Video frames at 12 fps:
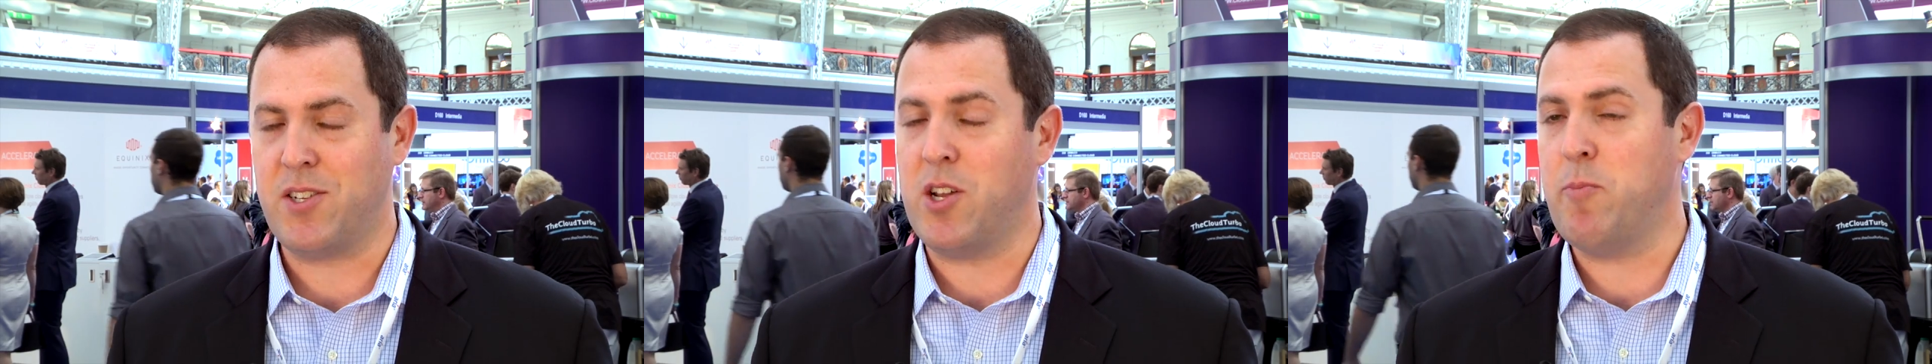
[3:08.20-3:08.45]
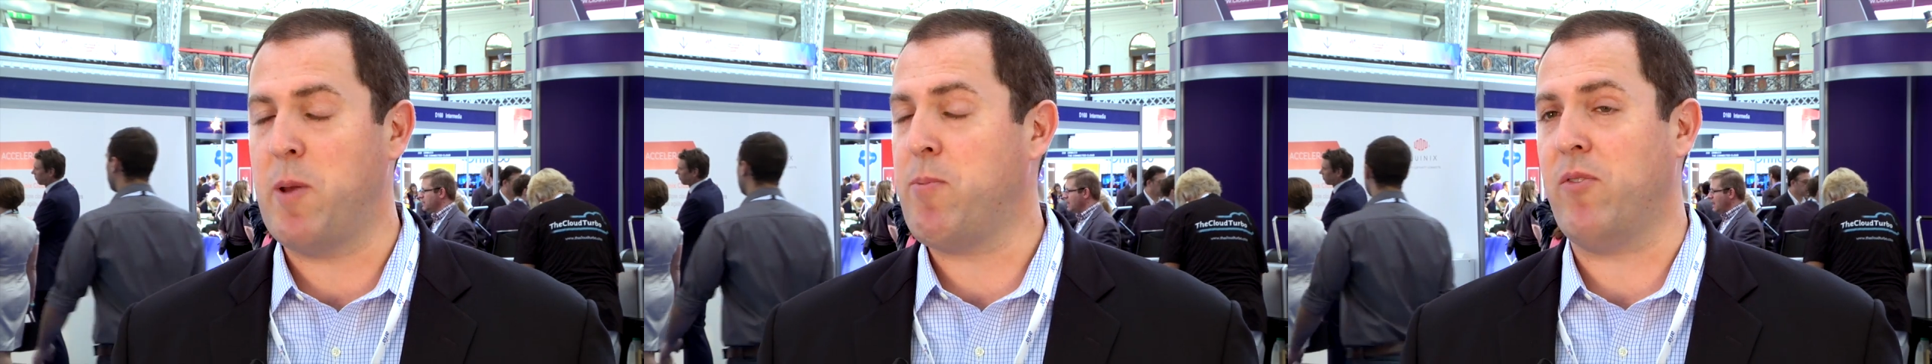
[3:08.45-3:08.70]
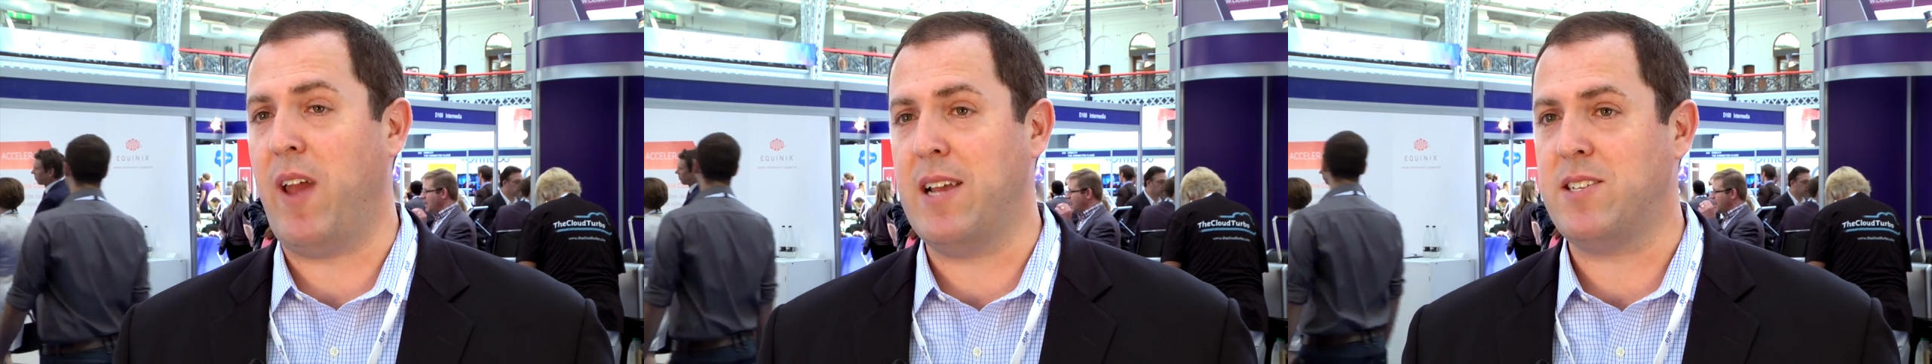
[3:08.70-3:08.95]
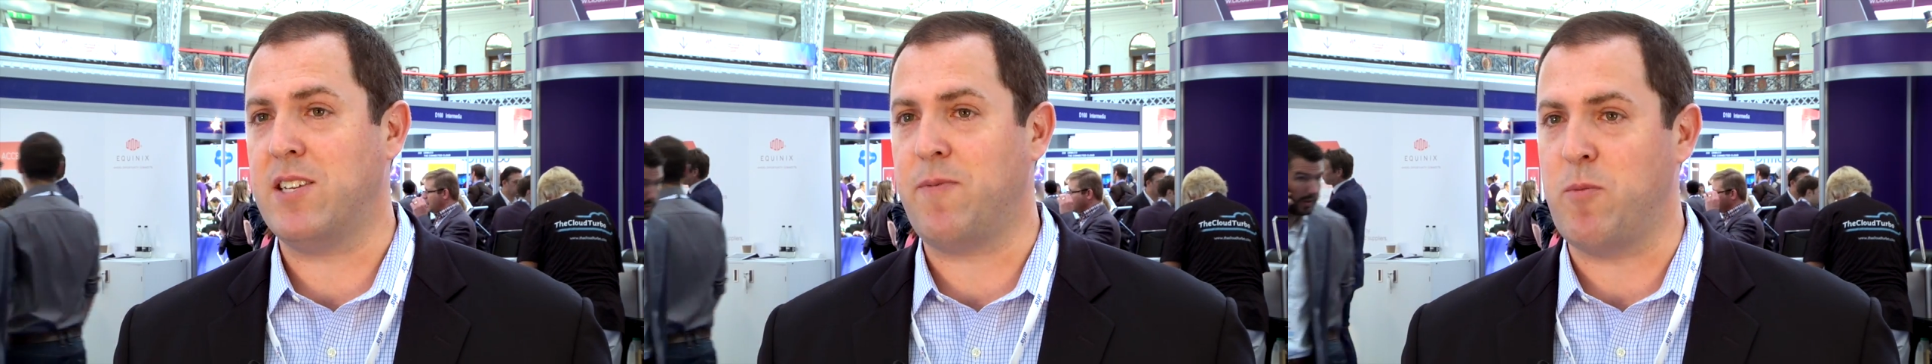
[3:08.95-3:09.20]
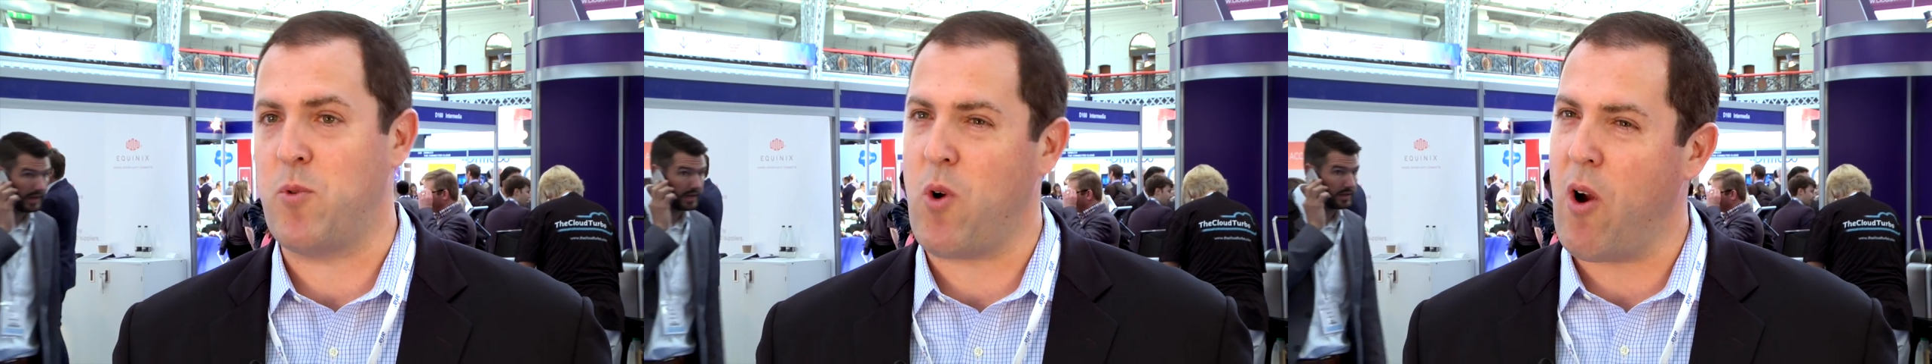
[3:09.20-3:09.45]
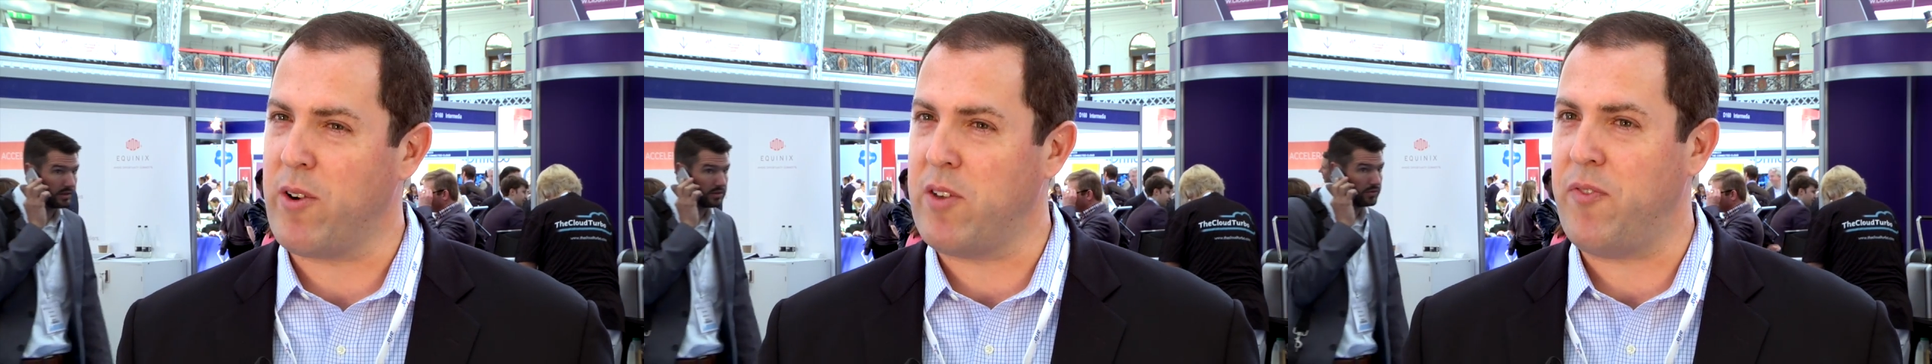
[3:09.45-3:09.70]
It's going to be pervasive, and
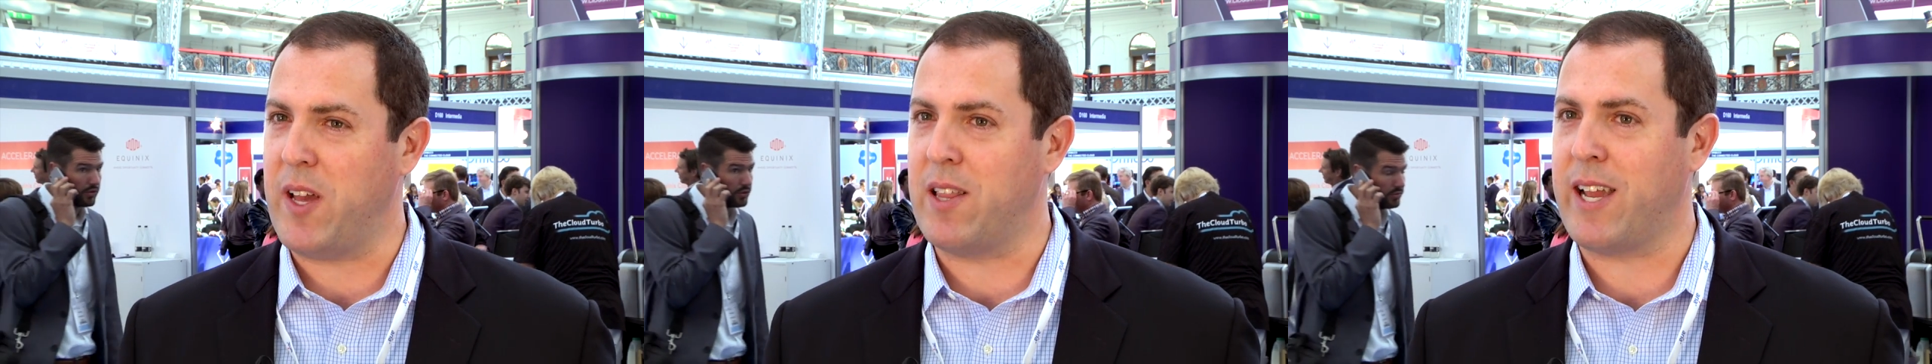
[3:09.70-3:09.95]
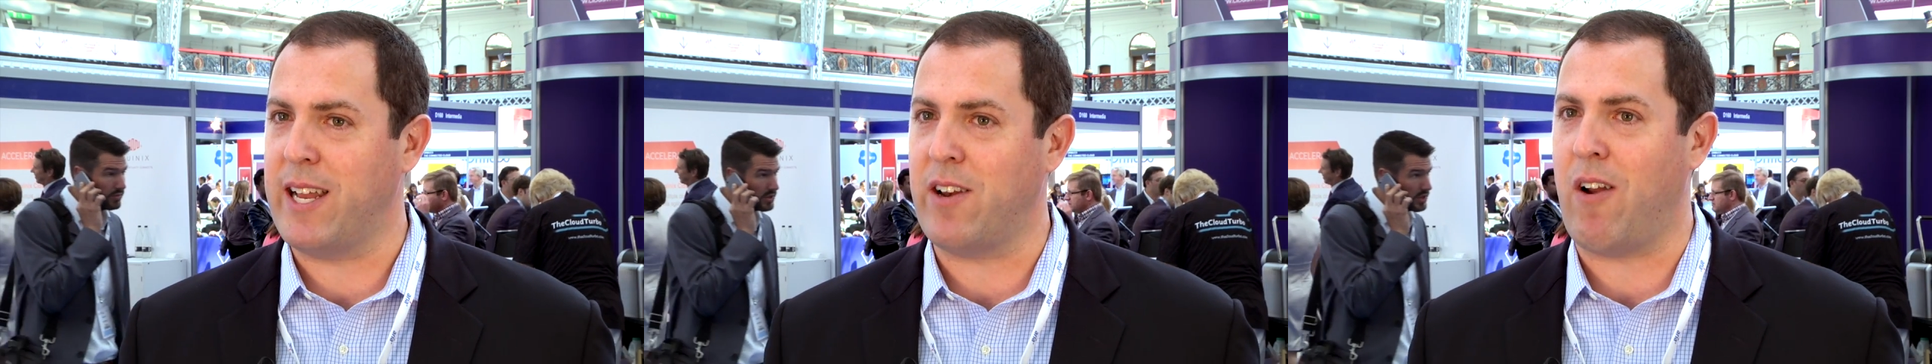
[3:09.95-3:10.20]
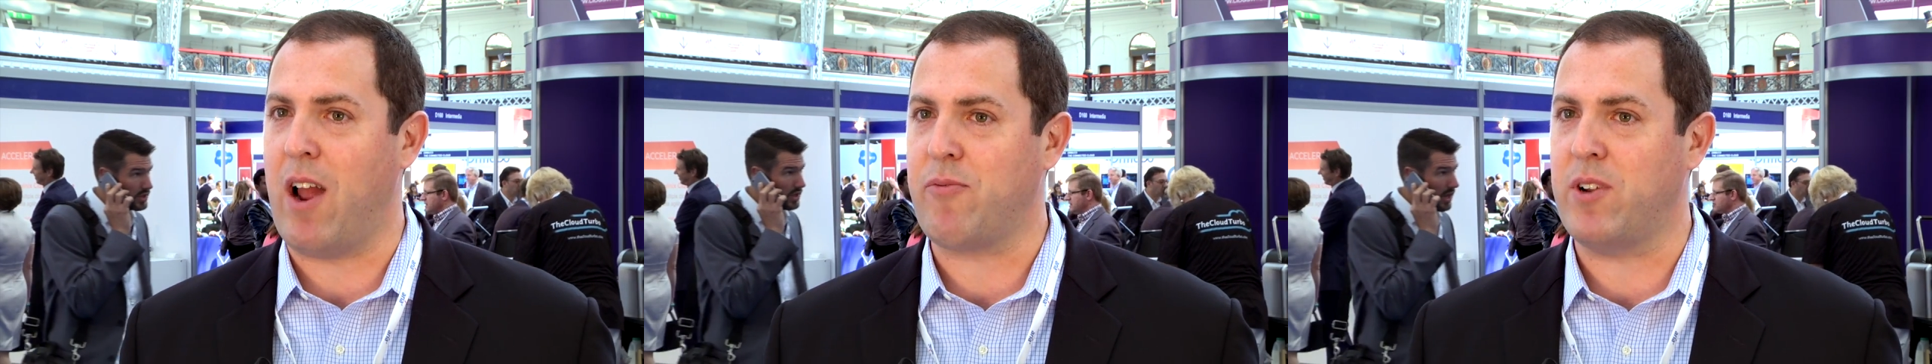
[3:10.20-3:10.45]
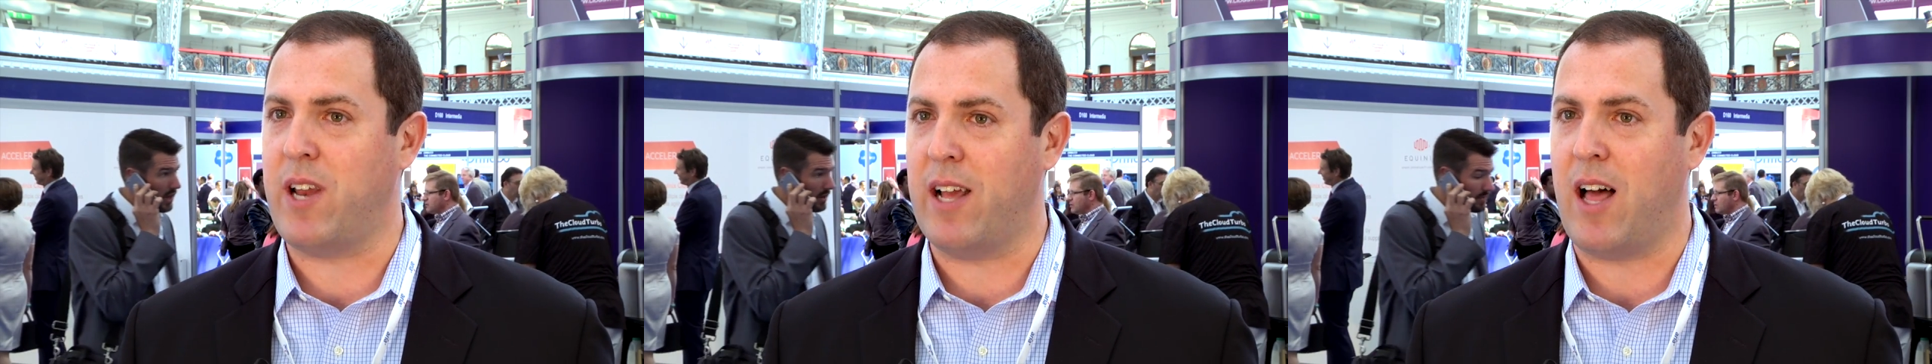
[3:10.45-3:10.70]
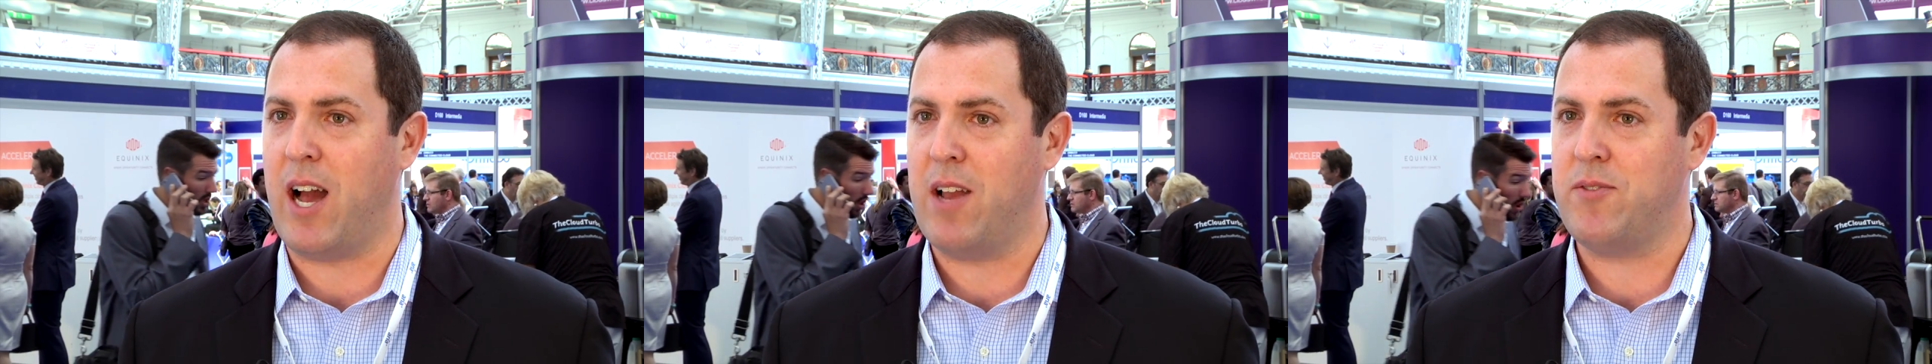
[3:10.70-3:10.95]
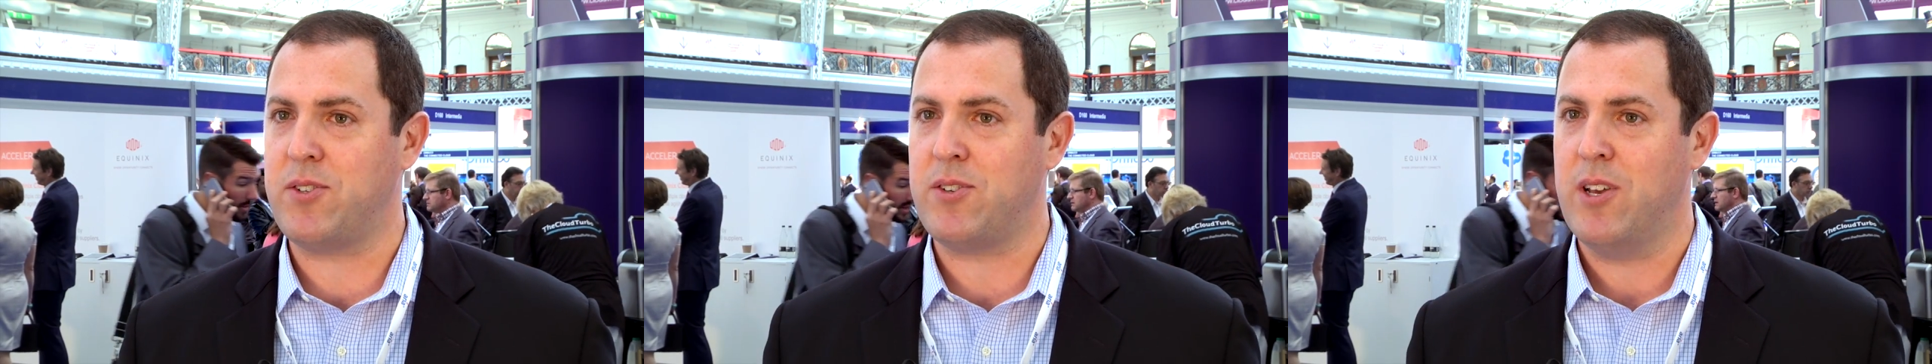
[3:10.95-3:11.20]
we're already feeling it in our everyday
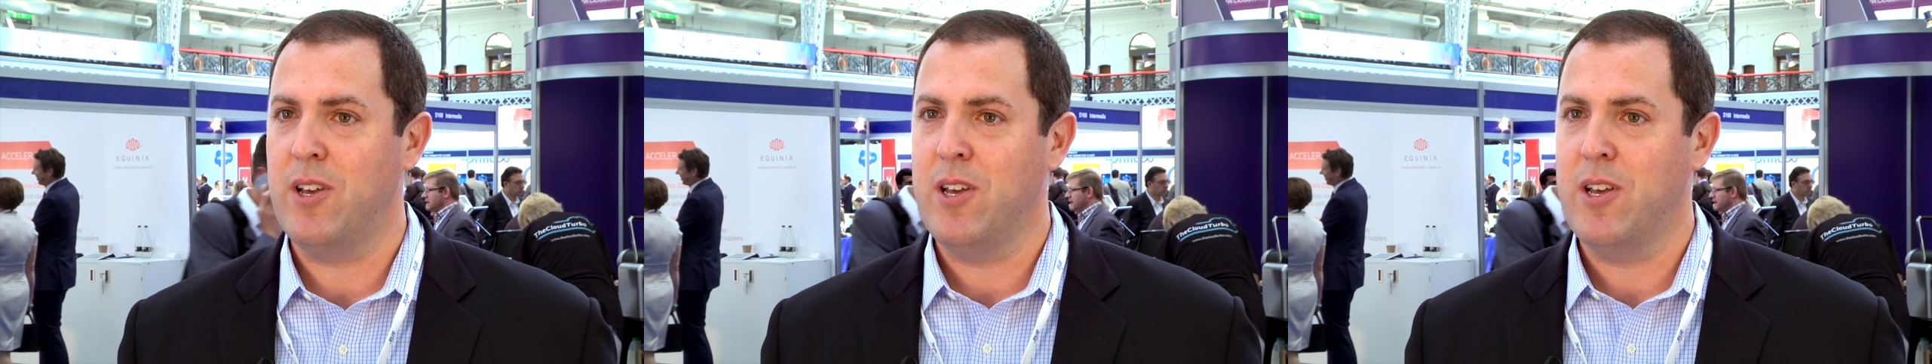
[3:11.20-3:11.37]
lives,